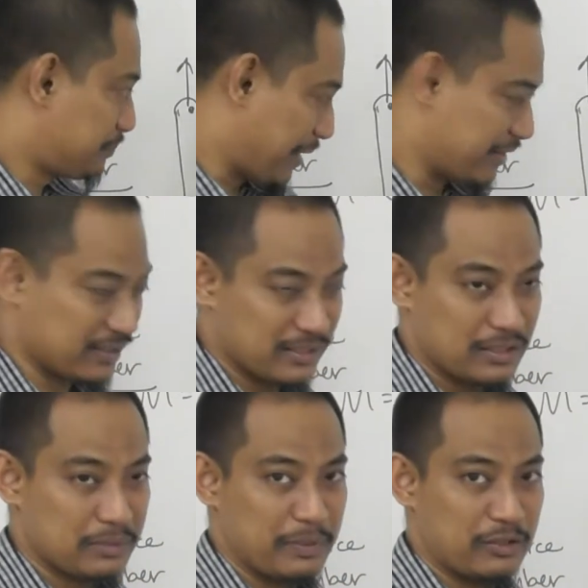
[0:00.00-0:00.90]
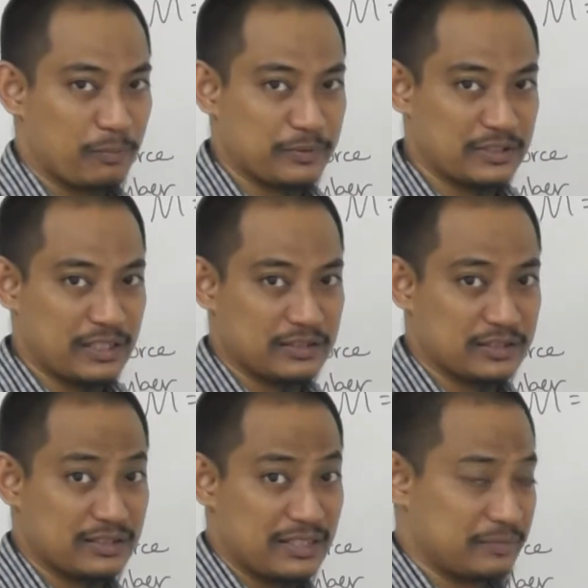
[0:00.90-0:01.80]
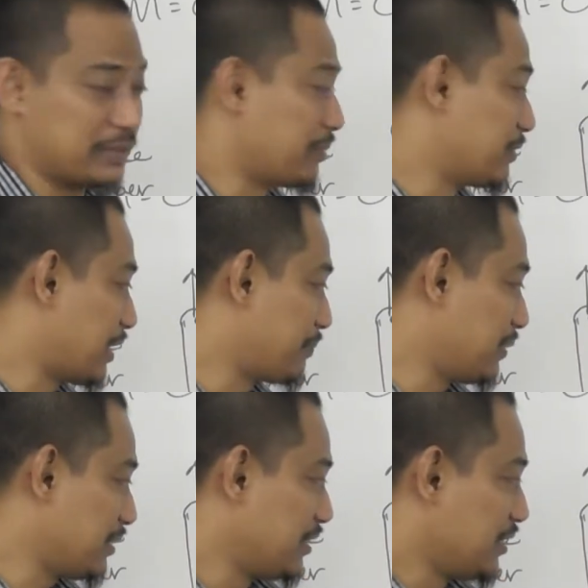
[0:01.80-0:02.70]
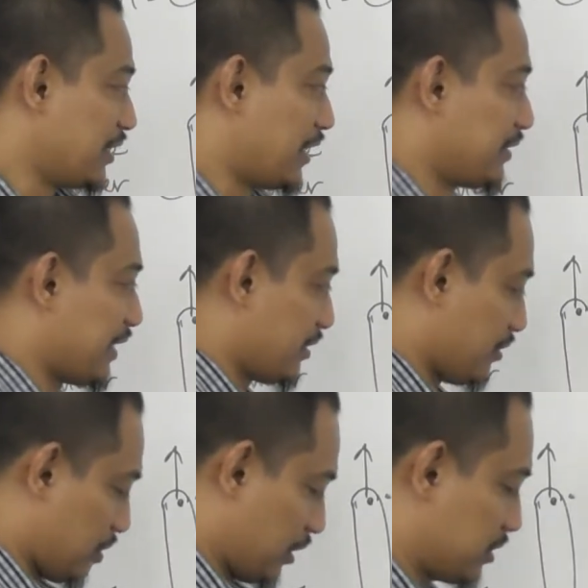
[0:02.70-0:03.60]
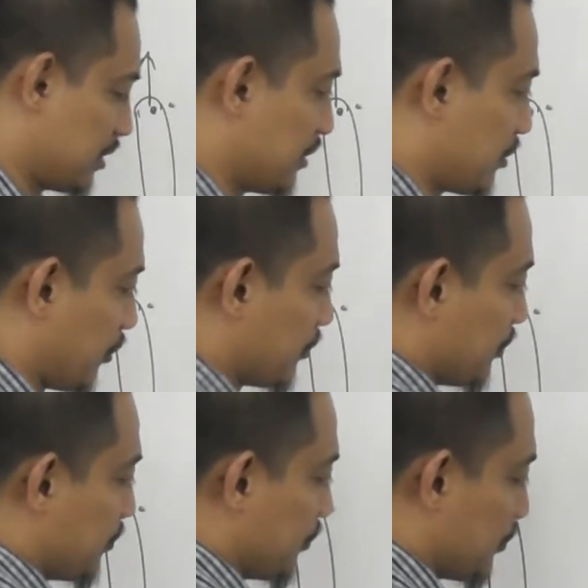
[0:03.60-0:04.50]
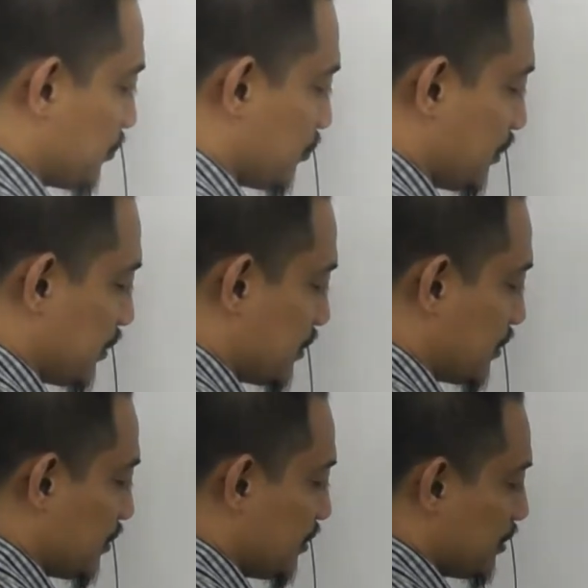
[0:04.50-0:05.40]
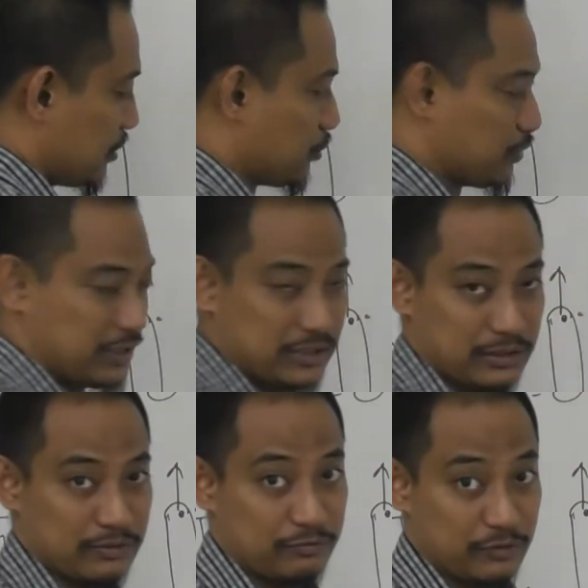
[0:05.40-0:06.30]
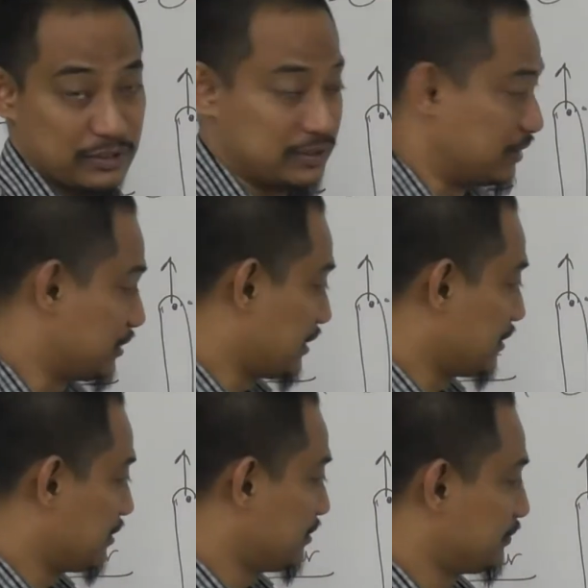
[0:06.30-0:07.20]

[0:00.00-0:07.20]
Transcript: parallel but opposite direction, that become a couple, and that actually contribute to this rotation for this case, right?